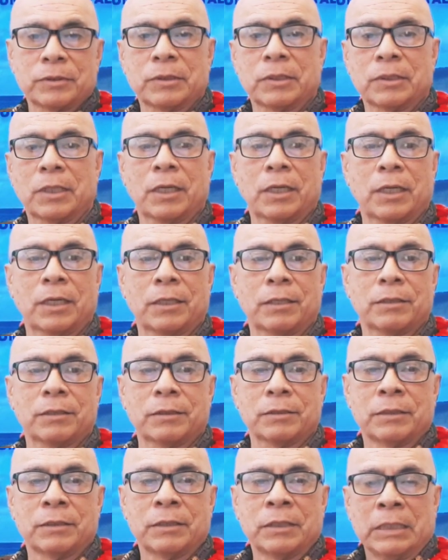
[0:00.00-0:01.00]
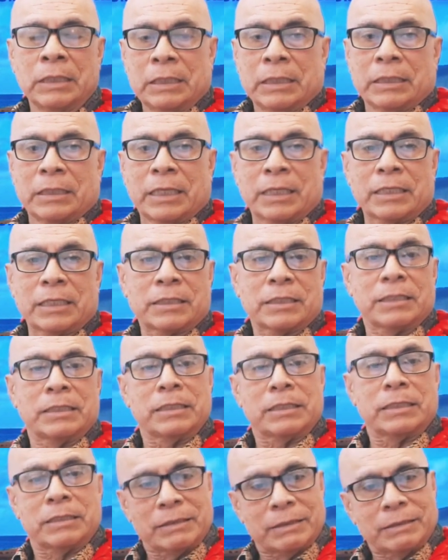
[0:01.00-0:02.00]
that
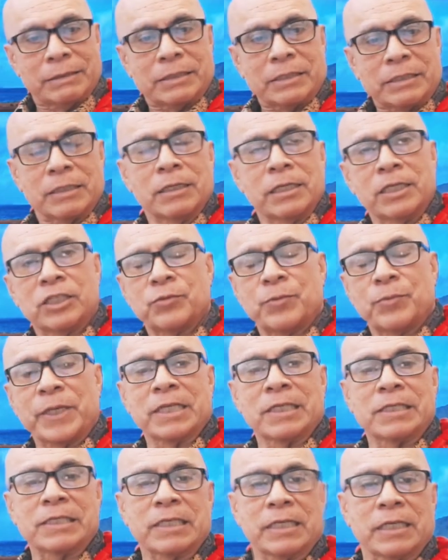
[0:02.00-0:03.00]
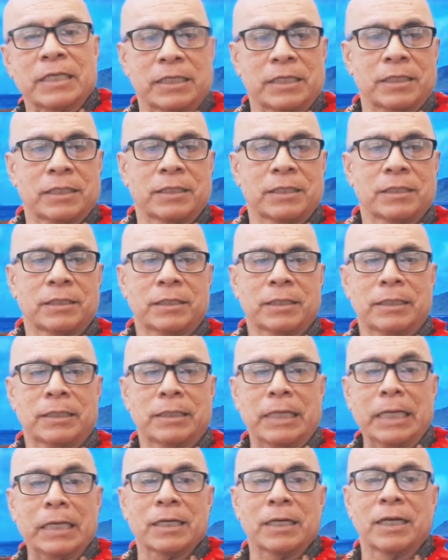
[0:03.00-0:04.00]
still needs to be considered and
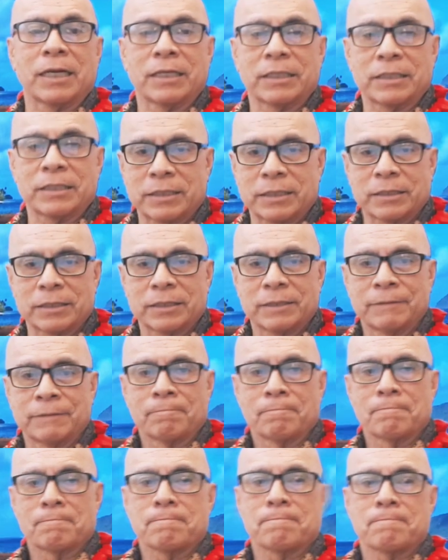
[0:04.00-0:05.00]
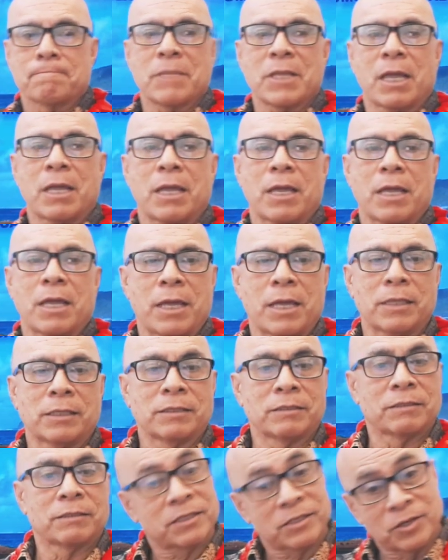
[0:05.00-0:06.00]
analyzed
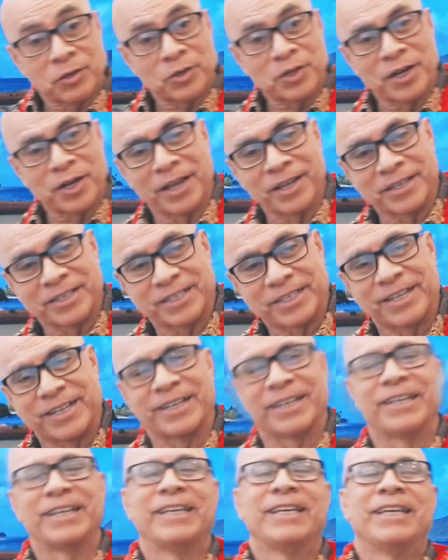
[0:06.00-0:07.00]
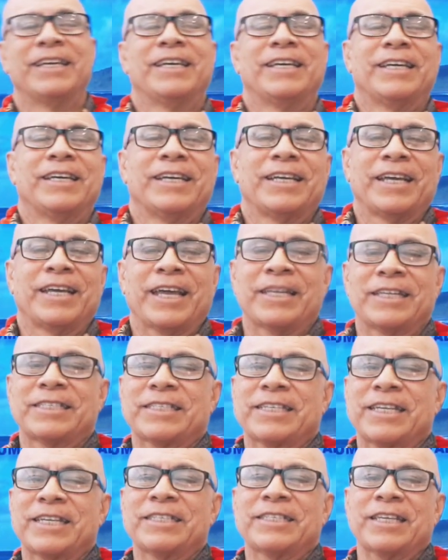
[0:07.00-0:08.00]
and scrutinized. And
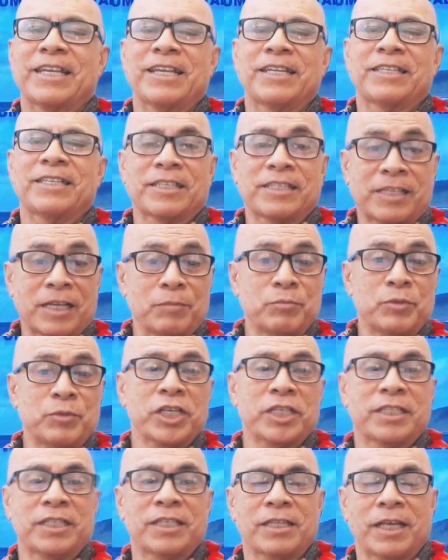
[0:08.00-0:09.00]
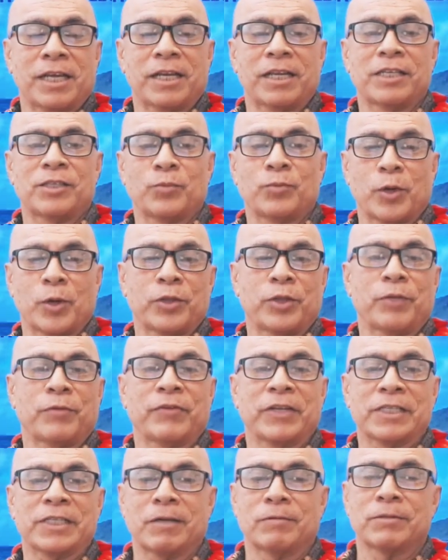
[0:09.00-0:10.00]
since it's a subject that is worthy of
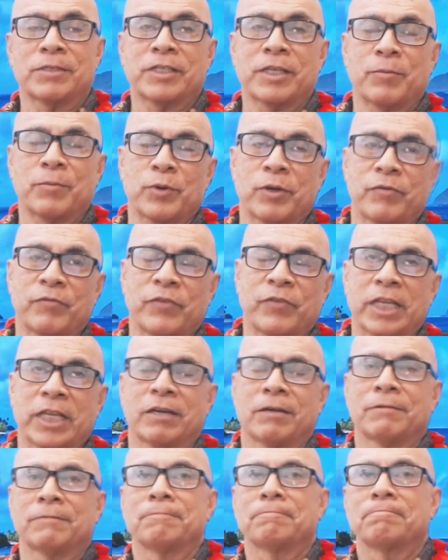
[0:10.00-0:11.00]
its own separate video,